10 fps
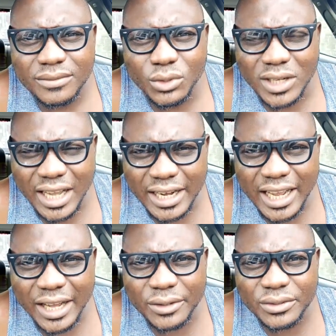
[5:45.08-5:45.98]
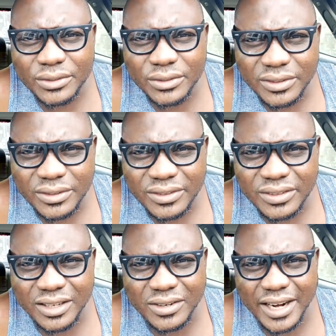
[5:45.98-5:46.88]
to carry out
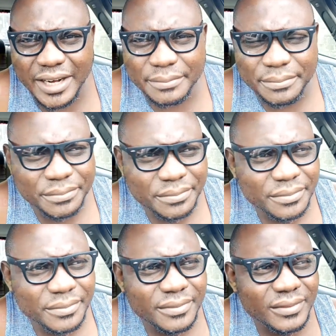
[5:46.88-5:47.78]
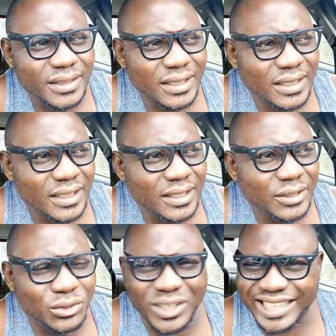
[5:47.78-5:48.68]
the crime,
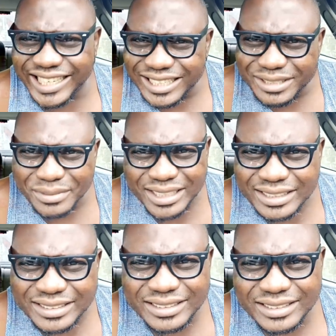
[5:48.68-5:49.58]
to kill me.